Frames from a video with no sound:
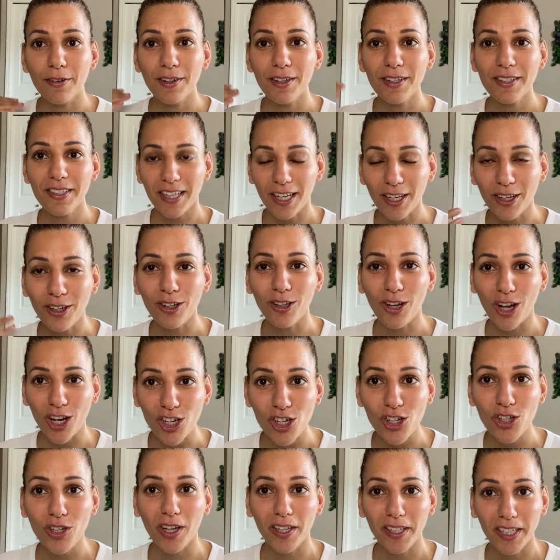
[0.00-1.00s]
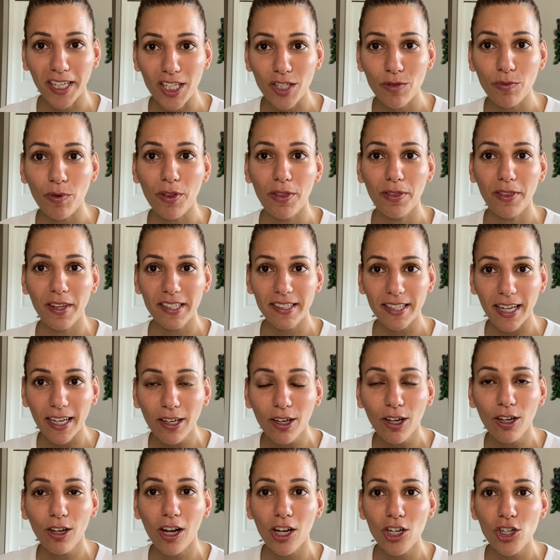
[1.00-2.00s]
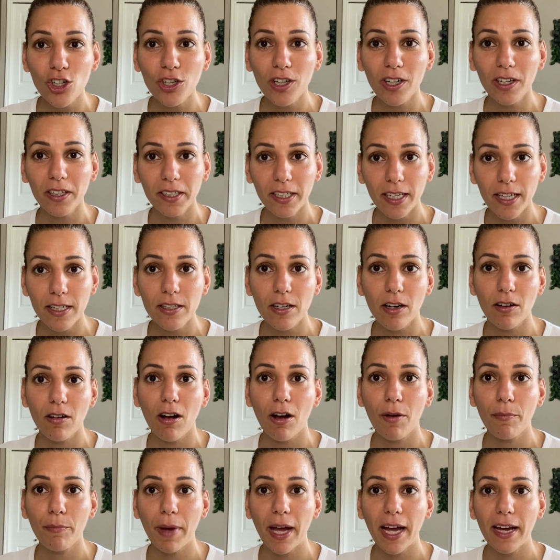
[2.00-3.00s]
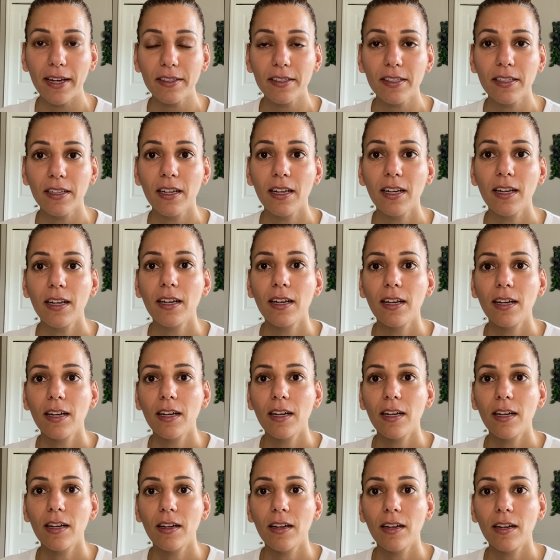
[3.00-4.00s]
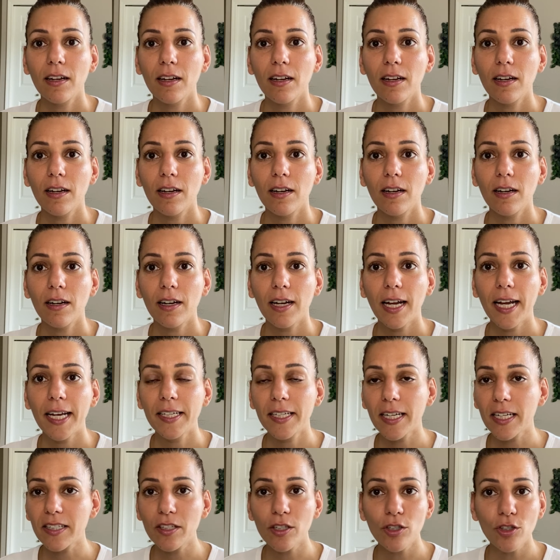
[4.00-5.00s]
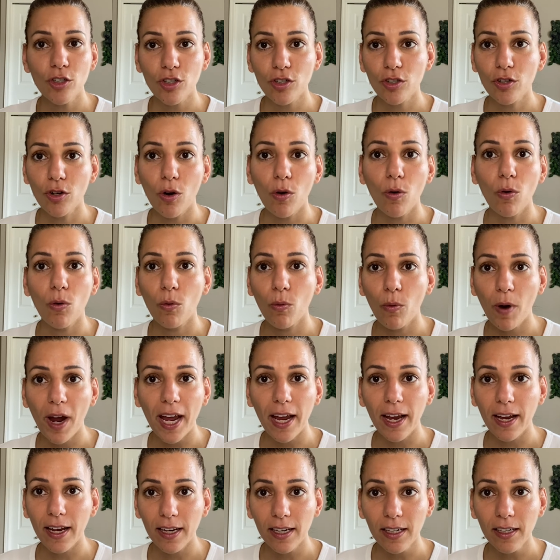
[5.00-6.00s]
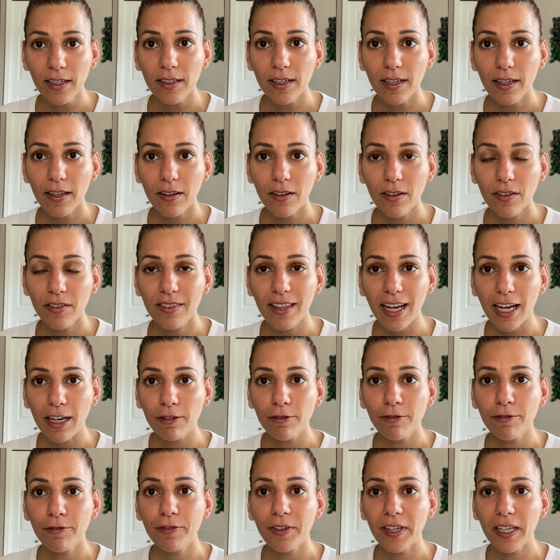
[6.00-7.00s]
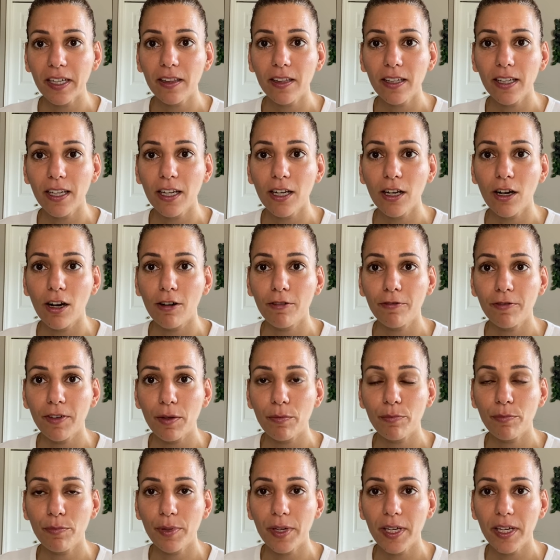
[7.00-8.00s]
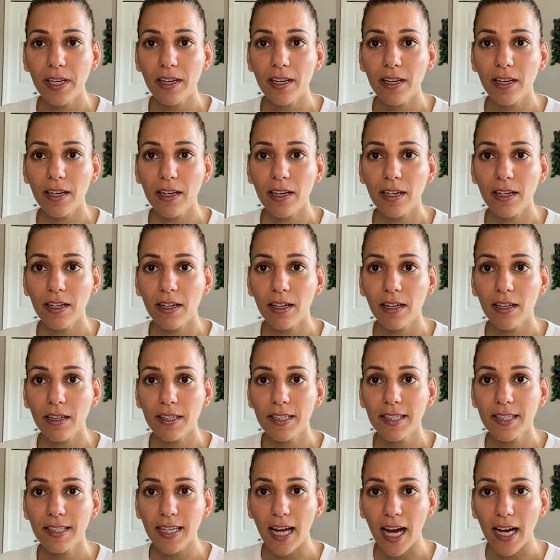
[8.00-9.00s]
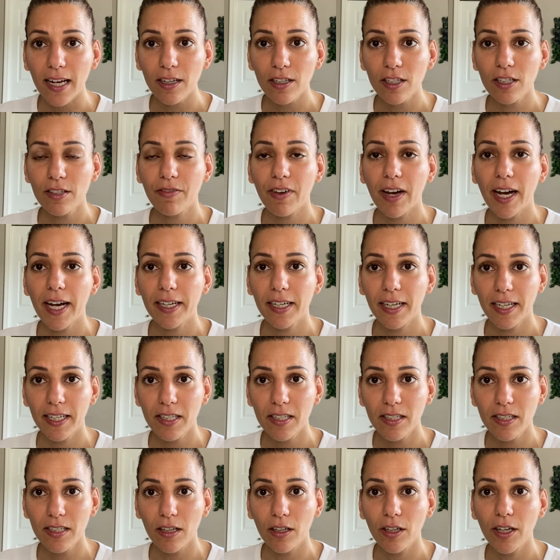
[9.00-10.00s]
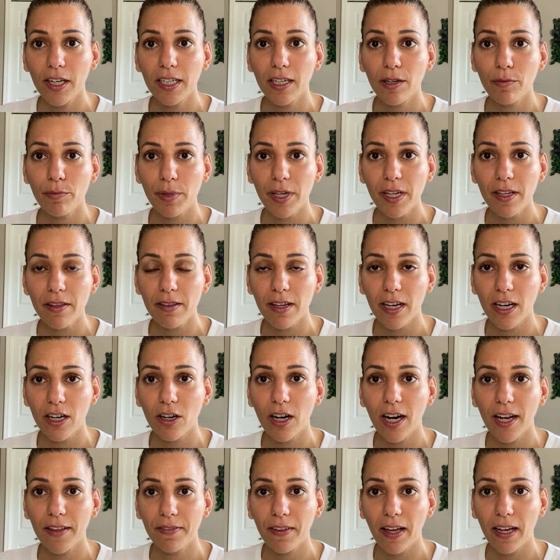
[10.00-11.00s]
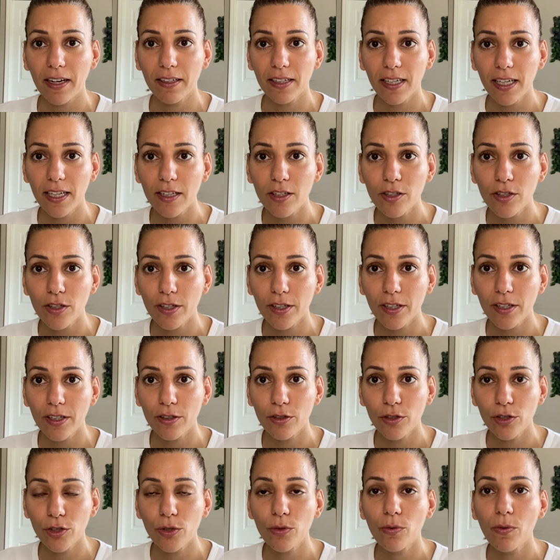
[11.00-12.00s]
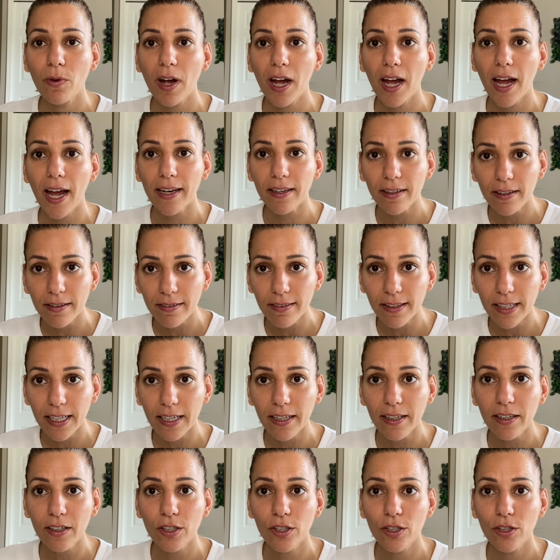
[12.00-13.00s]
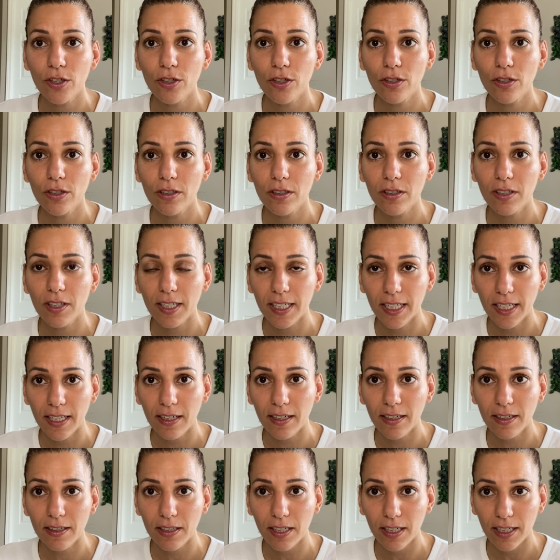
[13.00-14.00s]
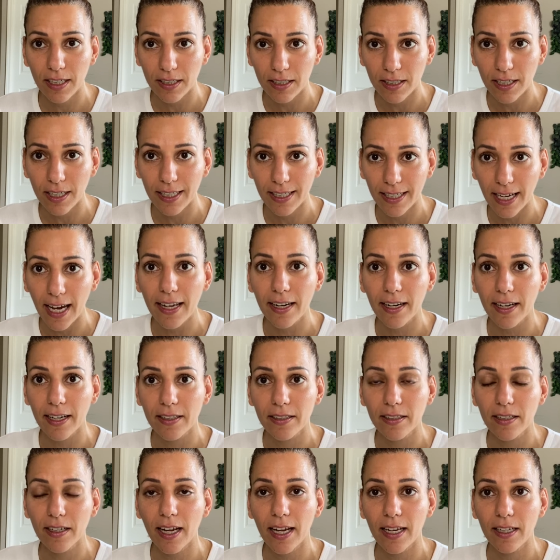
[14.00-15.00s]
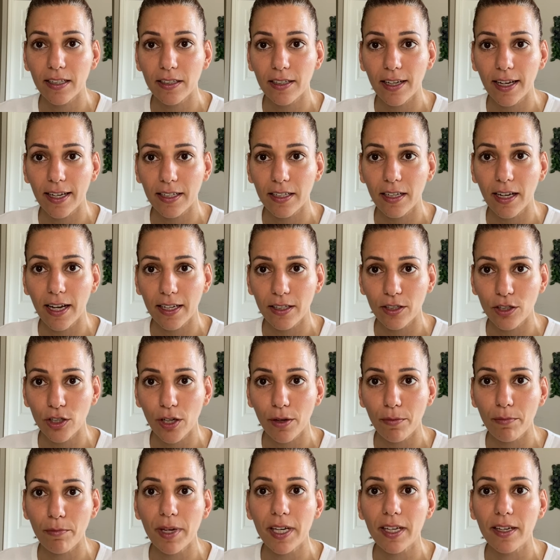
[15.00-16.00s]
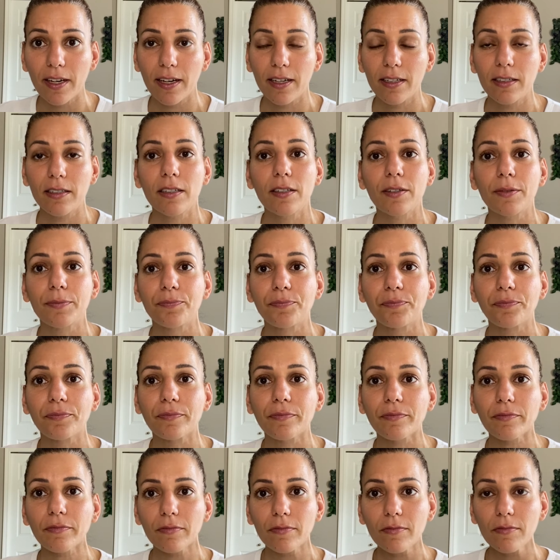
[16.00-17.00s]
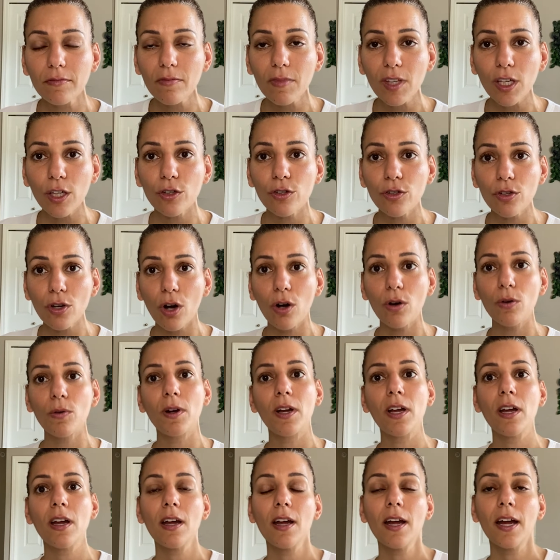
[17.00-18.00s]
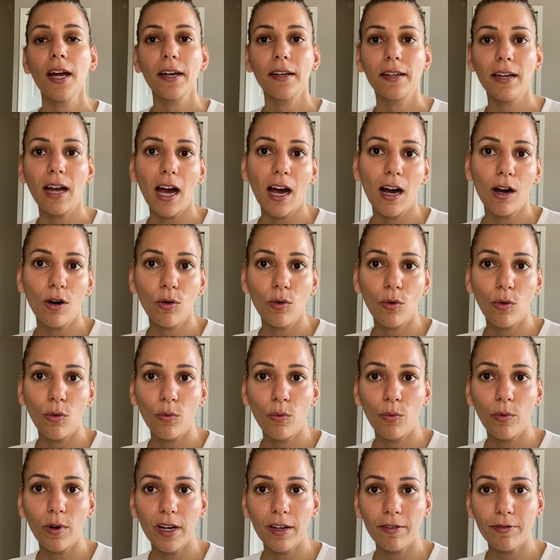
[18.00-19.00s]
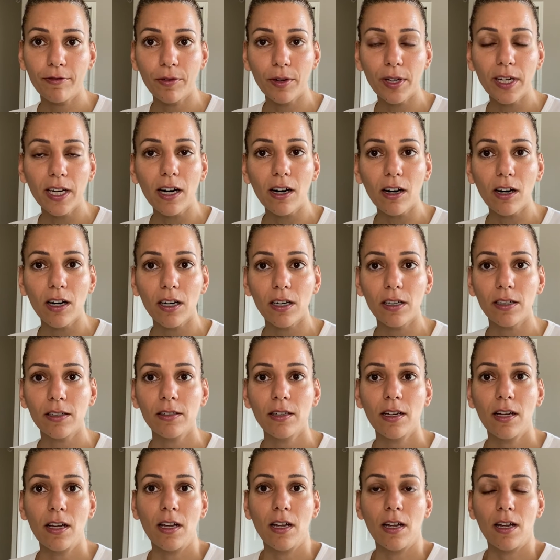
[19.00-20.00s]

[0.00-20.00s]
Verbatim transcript: psychological needs, when the psychological needs are not met, it doesn't just go away. That feeling of it being satisfied is still going to be there, and that need is going to do anything to get it and to meet it. So now, if we are